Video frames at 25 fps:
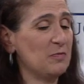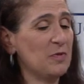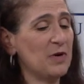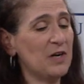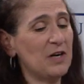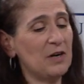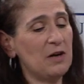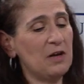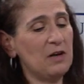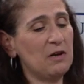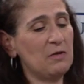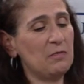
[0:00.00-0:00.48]

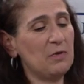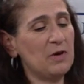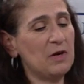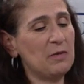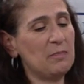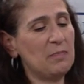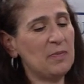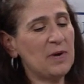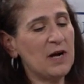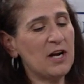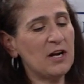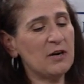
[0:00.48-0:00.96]
When
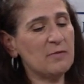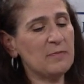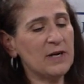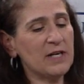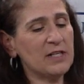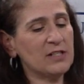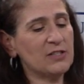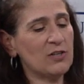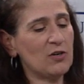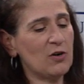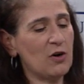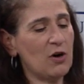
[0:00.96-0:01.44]
a buyer
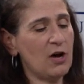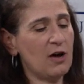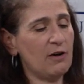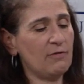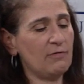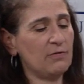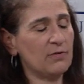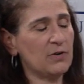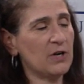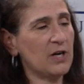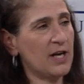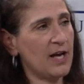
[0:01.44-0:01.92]
makes an
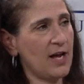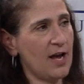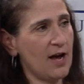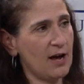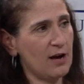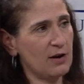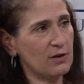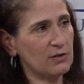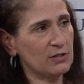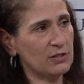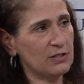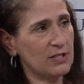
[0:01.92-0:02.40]
offer on a
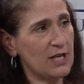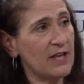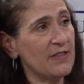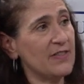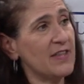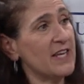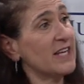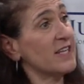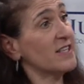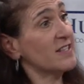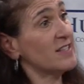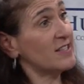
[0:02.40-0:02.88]
house and
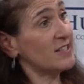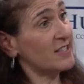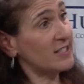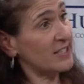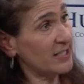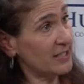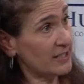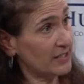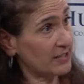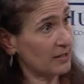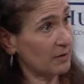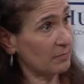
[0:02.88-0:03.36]
they can
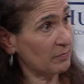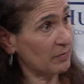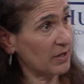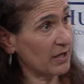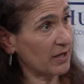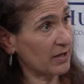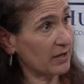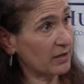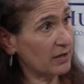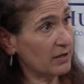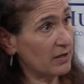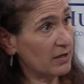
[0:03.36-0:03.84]
see
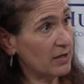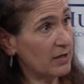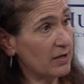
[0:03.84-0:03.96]
something,